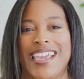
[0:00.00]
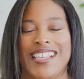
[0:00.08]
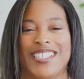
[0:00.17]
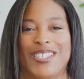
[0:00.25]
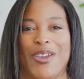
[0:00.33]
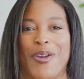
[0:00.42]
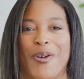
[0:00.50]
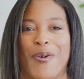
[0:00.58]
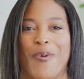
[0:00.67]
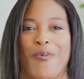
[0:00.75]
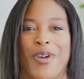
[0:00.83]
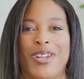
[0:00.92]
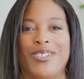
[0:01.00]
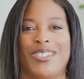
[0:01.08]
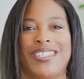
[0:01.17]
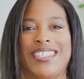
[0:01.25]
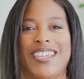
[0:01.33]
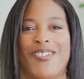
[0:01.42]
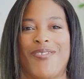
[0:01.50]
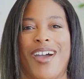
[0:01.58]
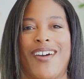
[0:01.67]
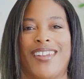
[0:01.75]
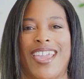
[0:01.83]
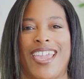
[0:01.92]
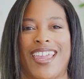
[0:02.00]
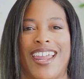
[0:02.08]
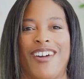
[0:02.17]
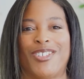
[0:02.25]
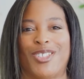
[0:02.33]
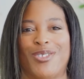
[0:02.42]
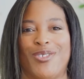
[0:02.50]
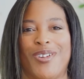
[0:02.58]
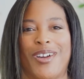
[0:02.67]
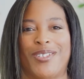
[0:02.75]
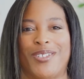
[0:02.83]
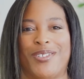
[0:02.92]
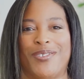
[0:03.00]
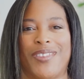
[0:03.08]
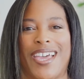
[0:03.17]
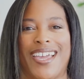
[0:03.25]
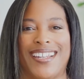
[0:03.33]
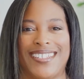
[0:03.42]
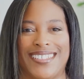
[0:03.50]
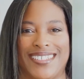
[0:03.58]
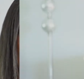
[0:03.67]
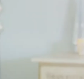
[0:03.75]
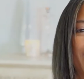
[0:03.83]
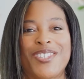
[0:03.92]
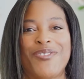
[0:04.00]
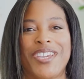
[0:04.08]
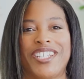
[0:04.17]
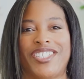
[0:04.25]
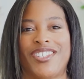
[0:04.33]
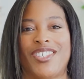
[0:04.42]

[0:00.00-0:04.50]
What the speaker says: So why don't you stick around and I'll show you how to do that. This creation